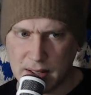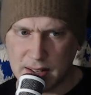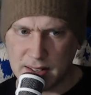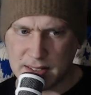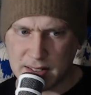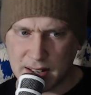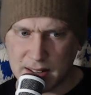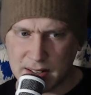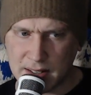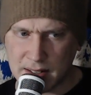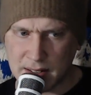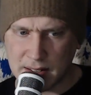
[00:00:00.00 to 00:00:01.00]
It's like
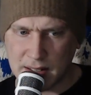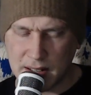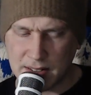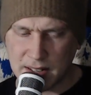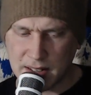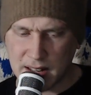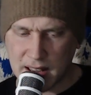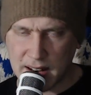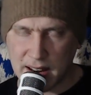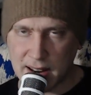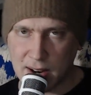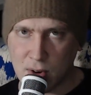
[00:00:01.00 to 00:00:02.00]
the kind of
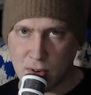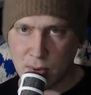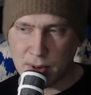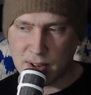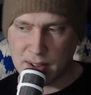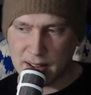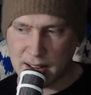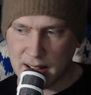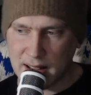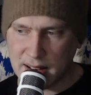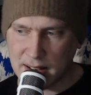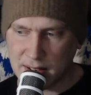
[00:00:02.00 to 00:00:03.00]
hangover where you're like,
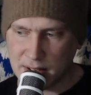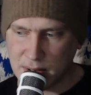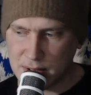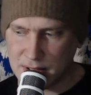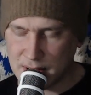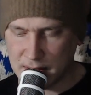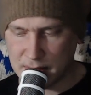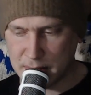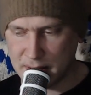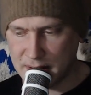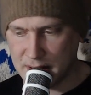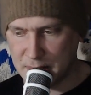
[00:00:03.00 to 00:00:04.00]
I can do stuff,
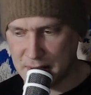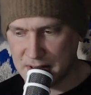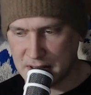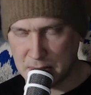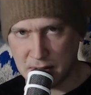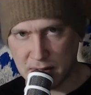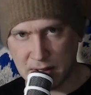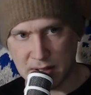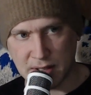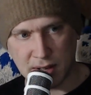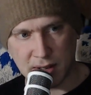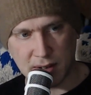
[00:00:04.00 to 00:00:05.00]
but oh, my stomach feels
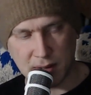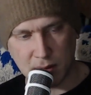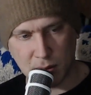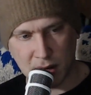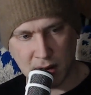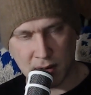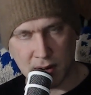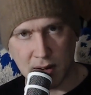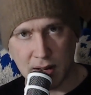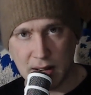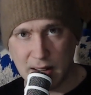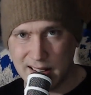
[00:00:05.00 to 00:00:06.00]
like whatever.
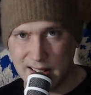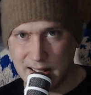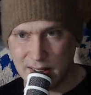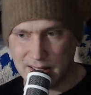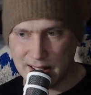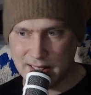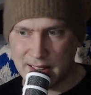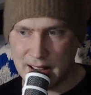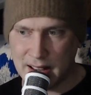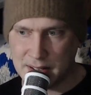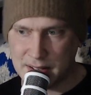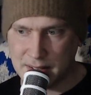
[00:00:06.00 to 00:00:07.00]
It was like
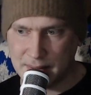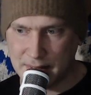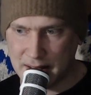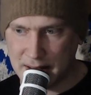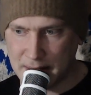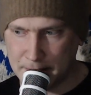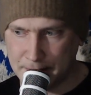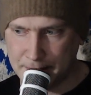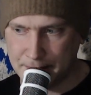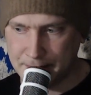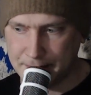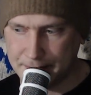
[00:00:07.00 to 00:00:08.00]
that.
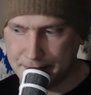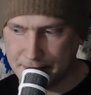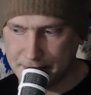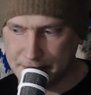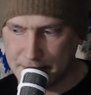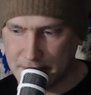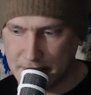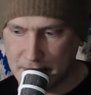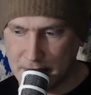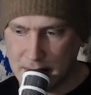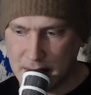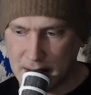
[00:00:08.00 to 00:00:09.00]

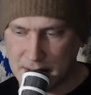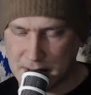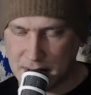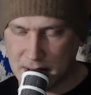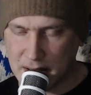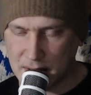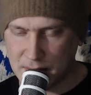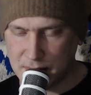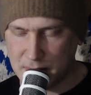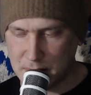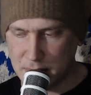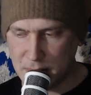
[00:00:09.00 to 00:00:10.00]
I still
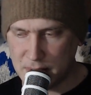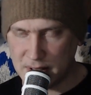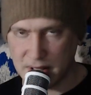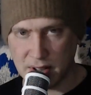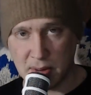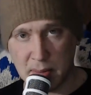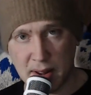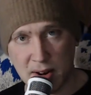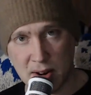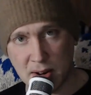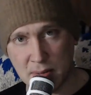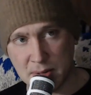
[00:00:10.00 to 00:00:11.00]
have bruising on my
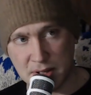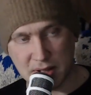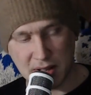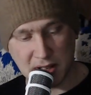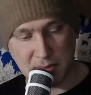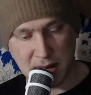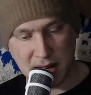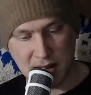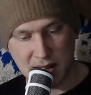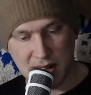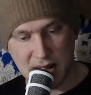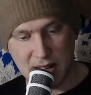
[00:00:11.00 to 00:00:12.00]
arms because my
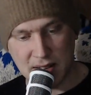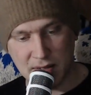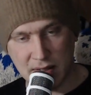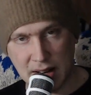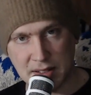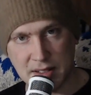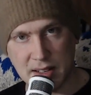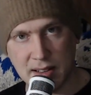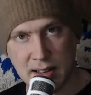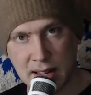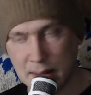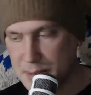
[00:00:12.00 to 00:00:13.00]
veins
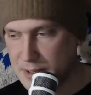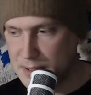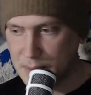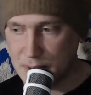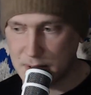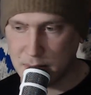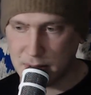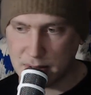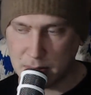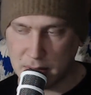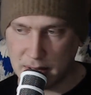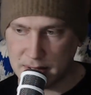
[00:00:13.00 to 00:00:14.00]
collapsed, which
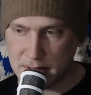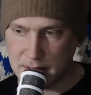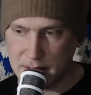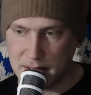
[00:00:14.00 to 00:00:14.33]
wasn't pleasant.